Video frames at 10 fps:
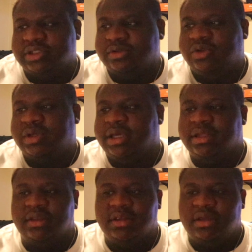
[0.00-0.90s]
too. You
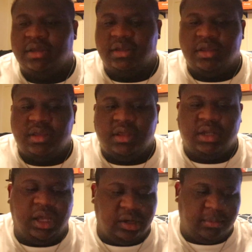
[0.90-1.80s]
can
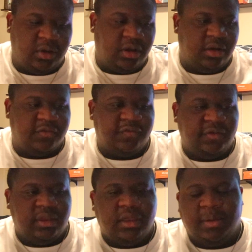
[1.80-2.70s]
cut them off,
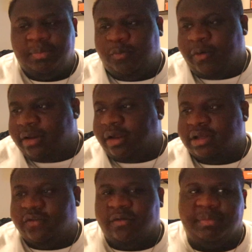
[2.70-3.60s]
weld
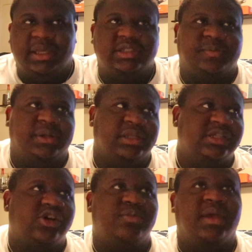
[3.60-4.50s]
on different pieces, put a
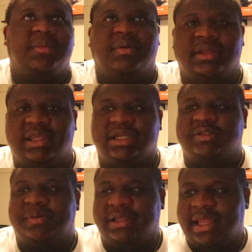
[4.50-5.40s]
tomate, put
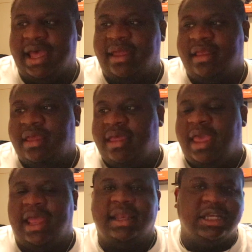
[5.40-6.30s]
this, put that,
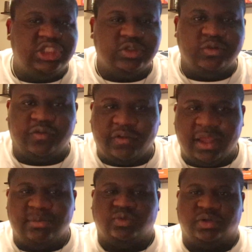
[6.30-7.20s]
and they shoot
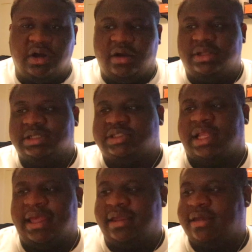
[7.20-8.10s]
flames regardless.
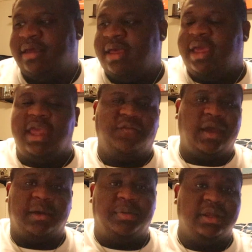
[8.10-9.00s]
Like, if
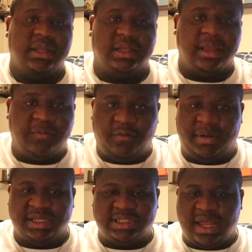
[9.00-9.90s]
I could put in the clip from
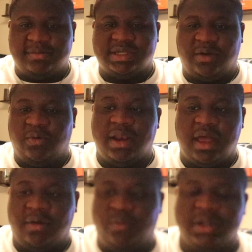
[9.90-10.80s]
my Snapchat when
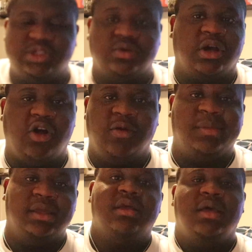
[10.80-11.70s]
I went to a car
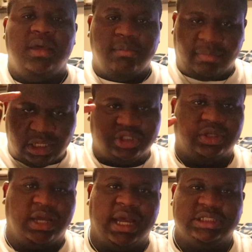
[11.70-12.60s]
meet, make sure
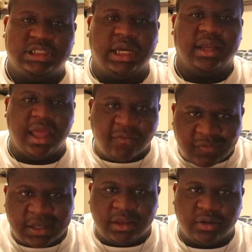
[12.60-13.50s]
you guys check out that
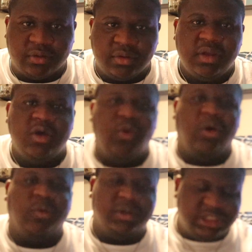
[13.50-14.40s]
video
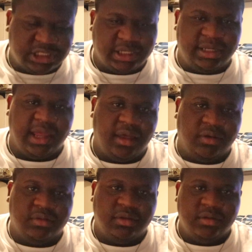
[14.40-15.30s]
where we shut
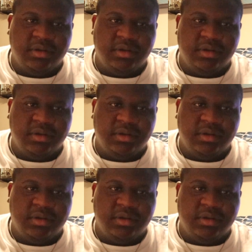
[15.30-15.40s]
down